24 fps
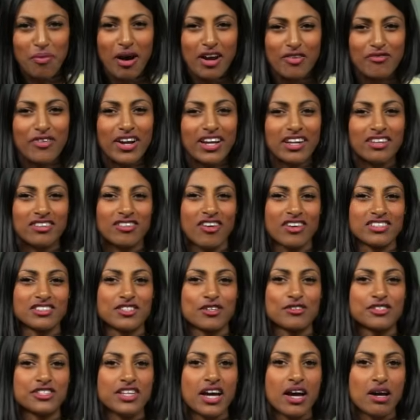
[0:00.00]
You might recognise
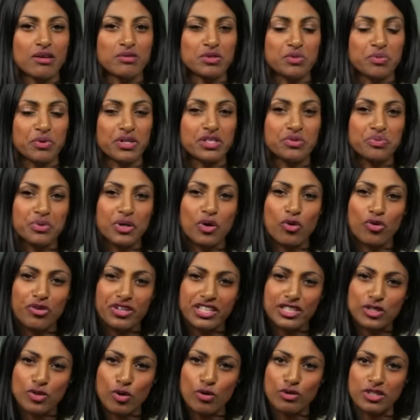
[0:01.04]
those terms because we
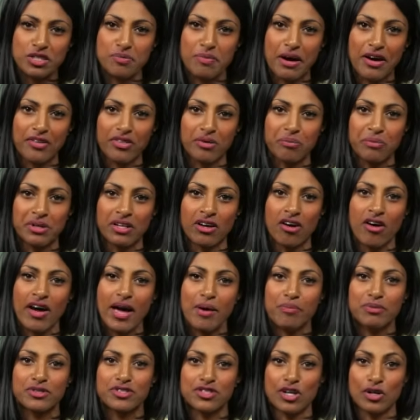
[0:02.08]
already talked about them in our
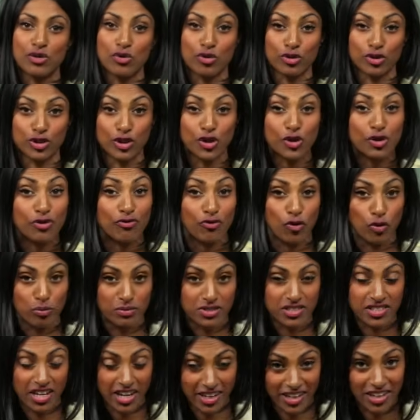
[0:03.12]
episode on
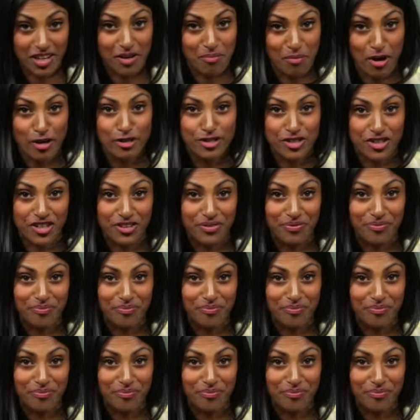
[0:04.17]
uniform circular motion,